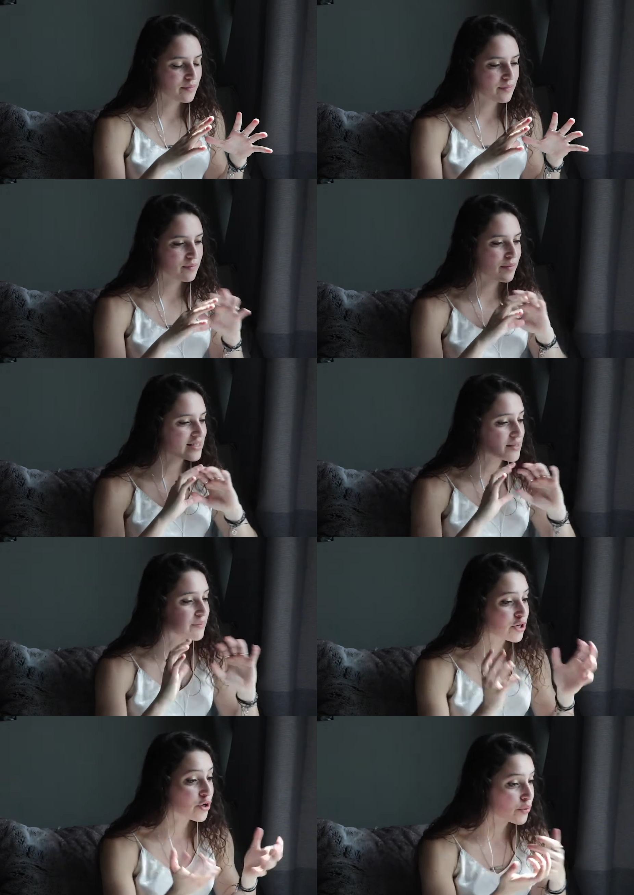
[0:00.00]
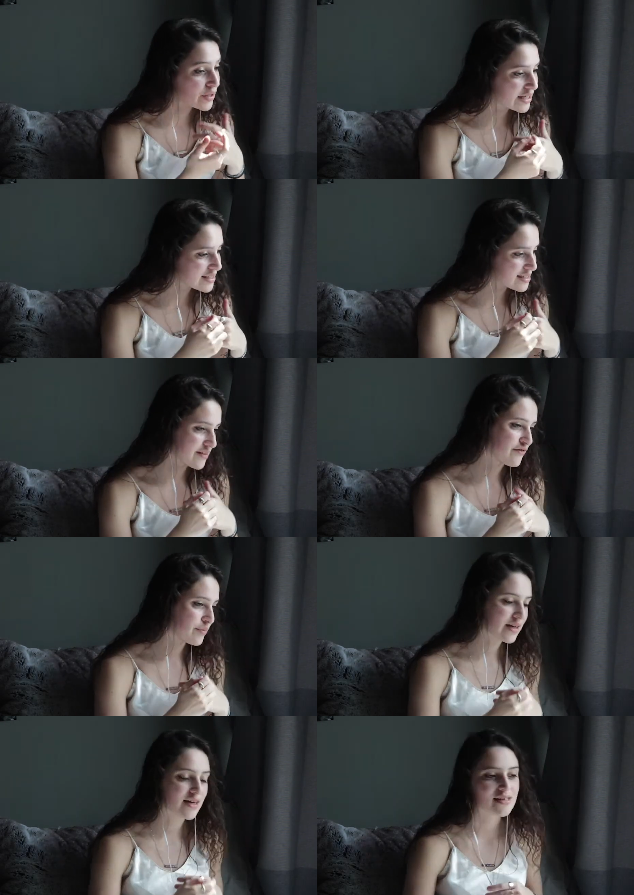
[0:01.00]
make something cohesive,
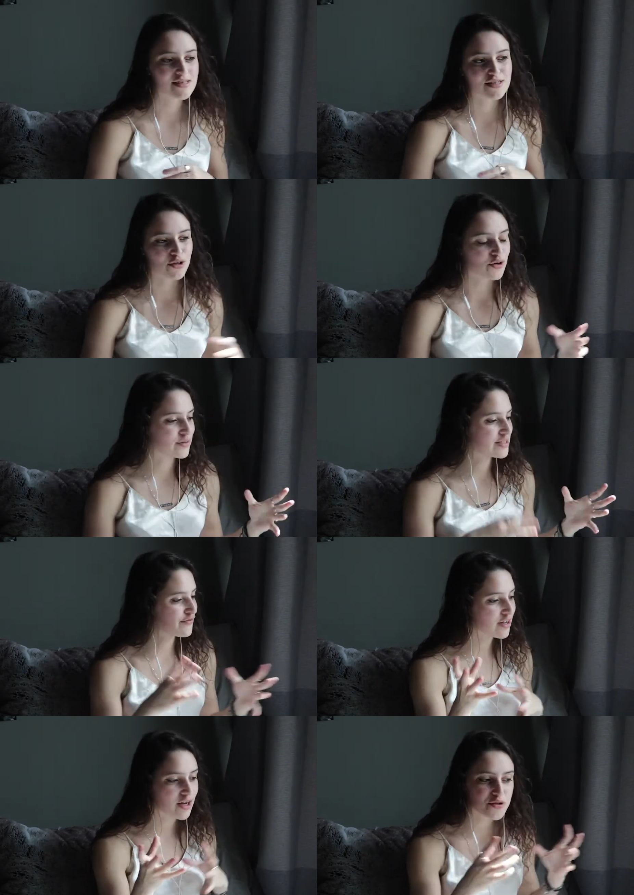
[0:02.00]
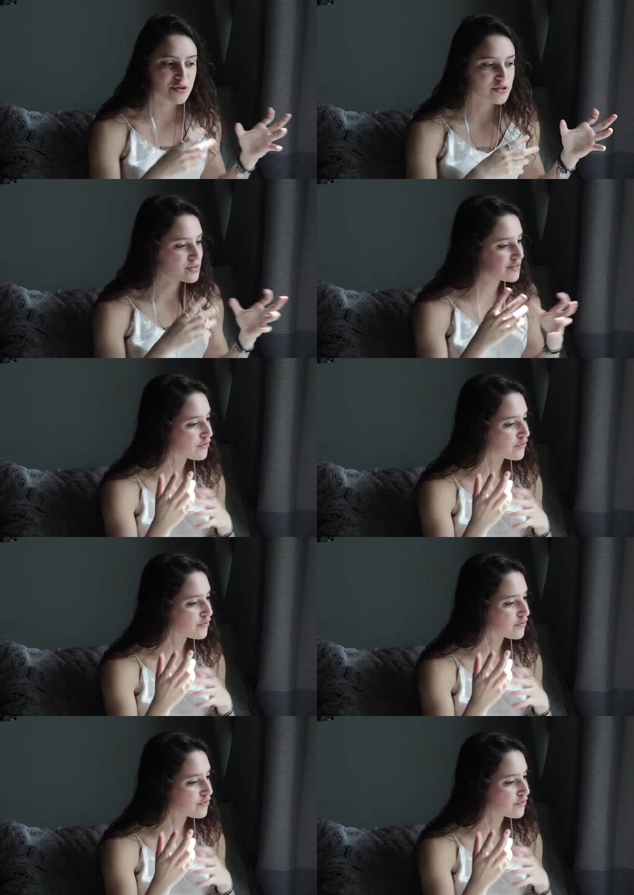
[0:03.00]
because different countries use different